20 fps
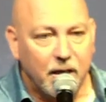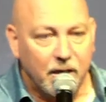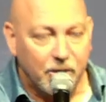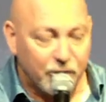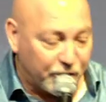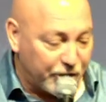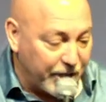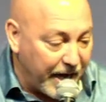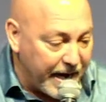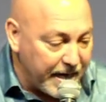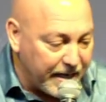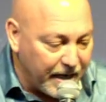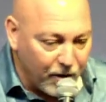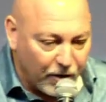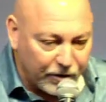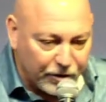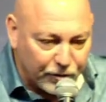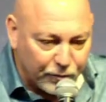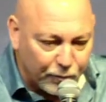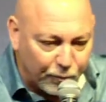Shaking,
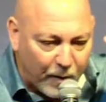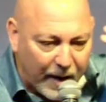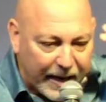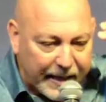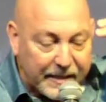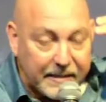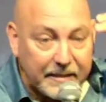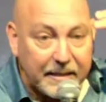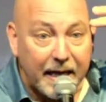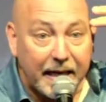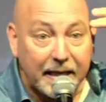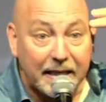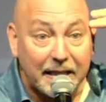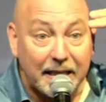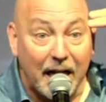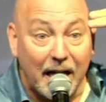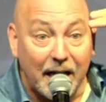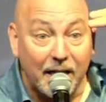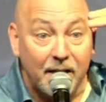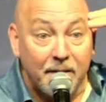I just raised that
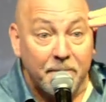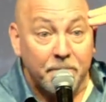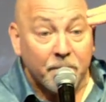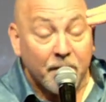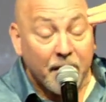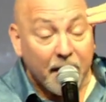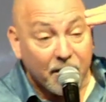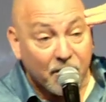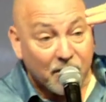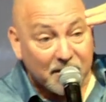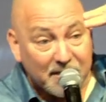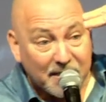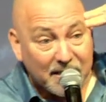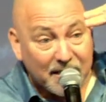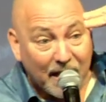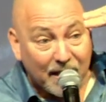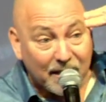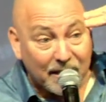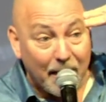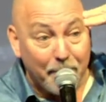gun and I
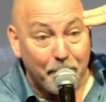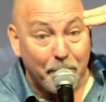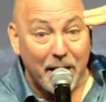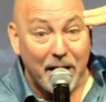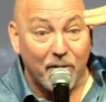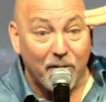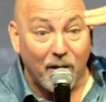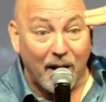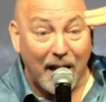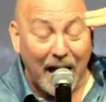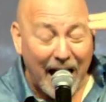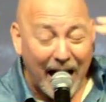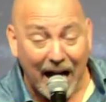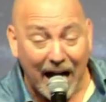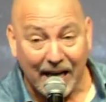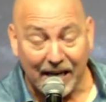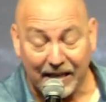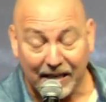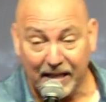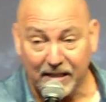stuck that barrel
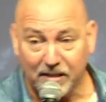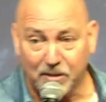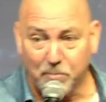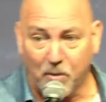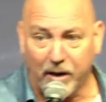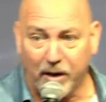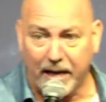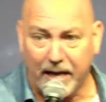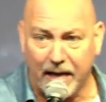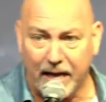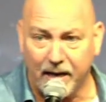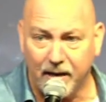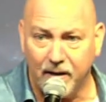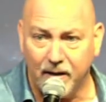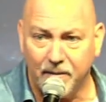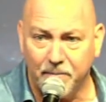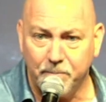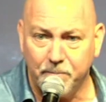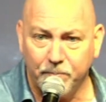hard against my head.